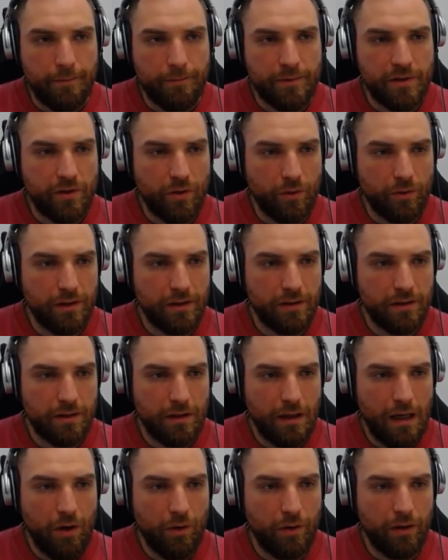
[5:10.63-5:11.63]
So this is
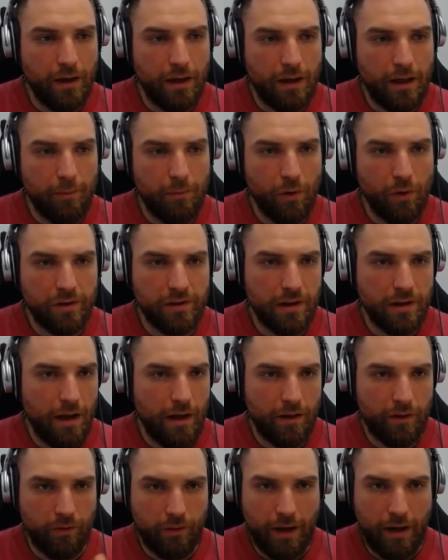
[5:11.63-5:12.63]
how ClickUp looks
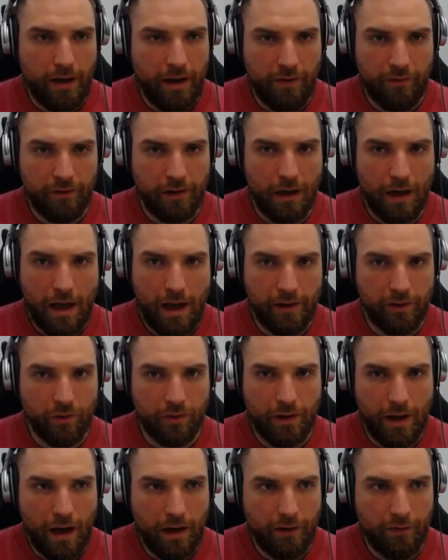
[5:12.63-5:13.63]
like. You can have the light
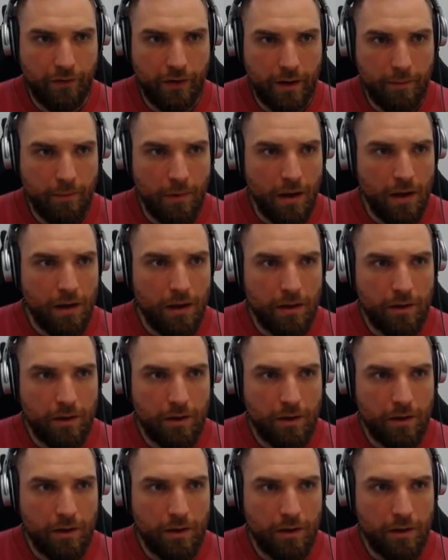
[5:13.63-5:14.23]
or dark theme.